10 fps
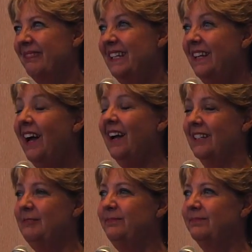
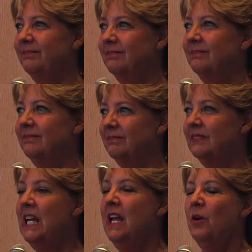Yeah.
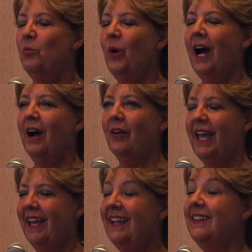
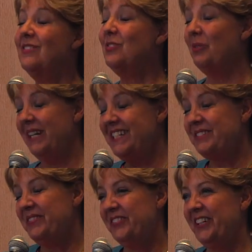Okay, so what he's
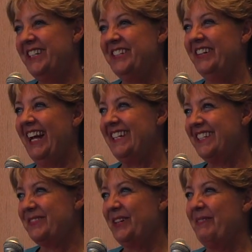referring to, and I
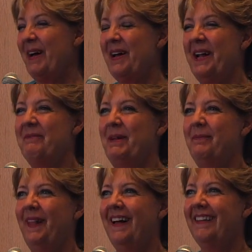just wrote about on my
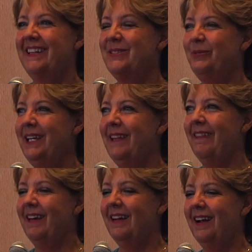blog last week
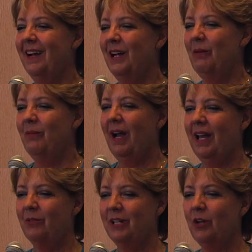that um,
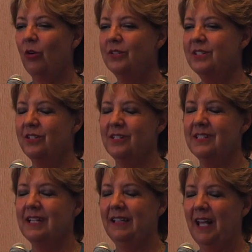I had written a whole
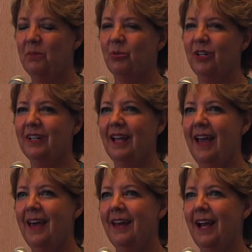series, Glenbrook,
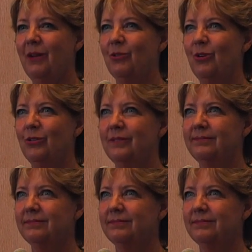and I wrote